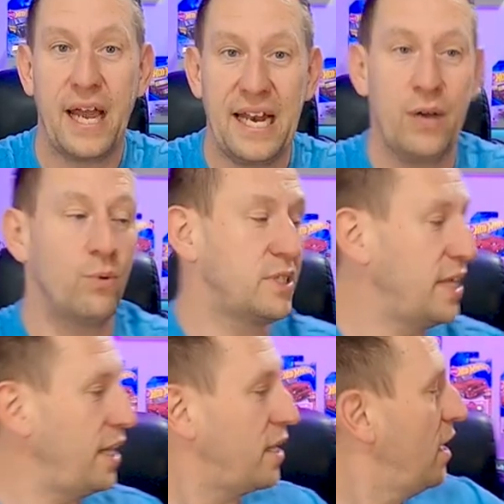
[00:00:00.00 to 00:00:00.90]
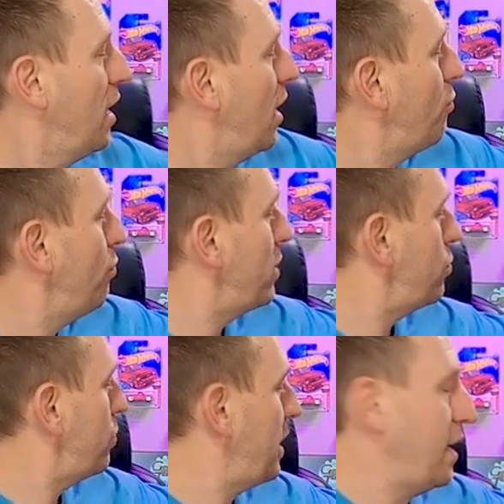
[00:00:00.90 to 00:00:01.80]
and it will take a
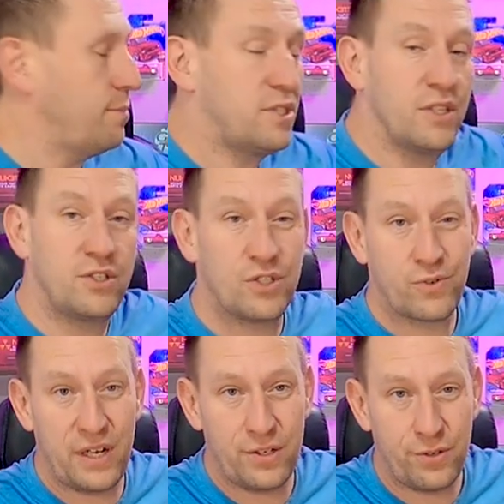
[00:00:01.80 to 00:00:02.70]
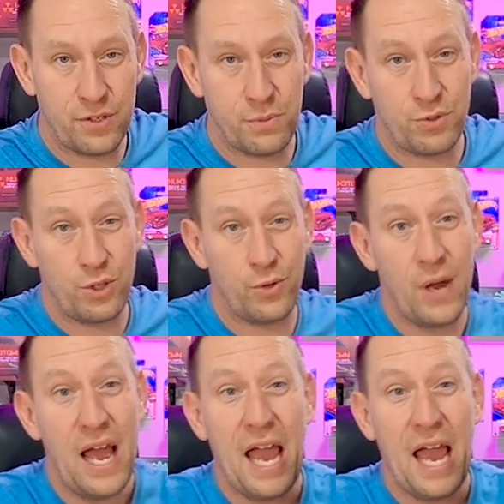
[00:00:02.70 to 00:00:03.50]
retro game such as Gran Turismo 2